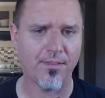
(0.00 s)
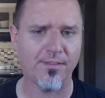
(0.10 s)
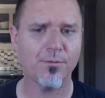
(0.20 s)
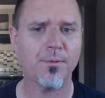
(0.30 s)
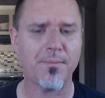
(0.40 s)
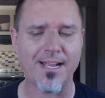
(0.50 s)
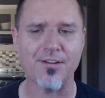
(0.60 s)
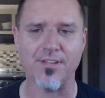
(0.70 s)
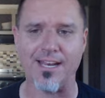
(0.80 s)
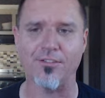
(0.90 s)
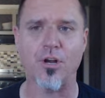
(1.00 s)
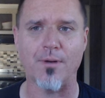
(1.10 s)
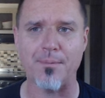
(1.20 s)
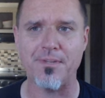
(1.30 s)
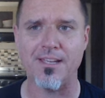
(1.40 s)
This one might actually, and it's
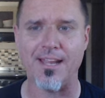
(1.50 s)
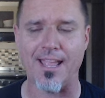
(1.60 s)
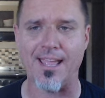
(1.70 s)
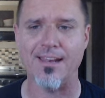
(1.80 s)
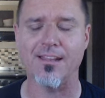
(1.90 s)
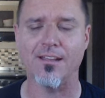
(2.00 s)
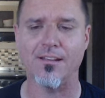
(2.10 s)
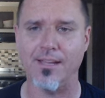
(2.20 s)
corrupted, and